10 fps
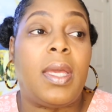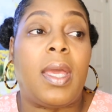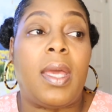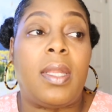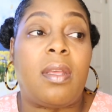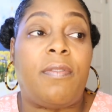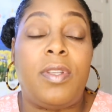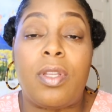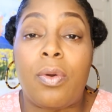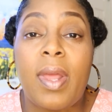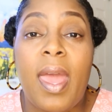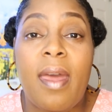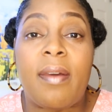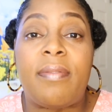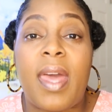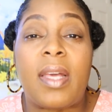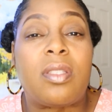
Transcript: And if you don't have that